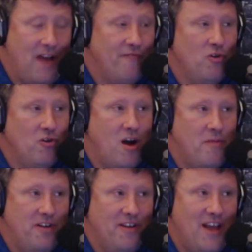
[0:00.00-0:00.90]
have no
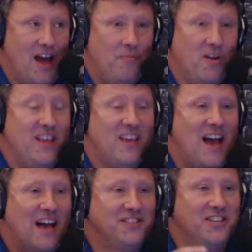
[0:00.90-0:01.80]
comment on that, but
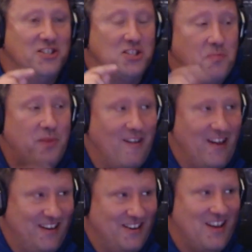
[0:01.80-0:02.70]
he has his
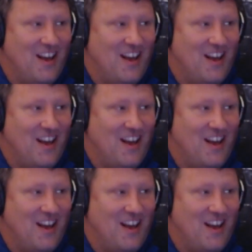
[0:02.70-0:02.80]
spirit.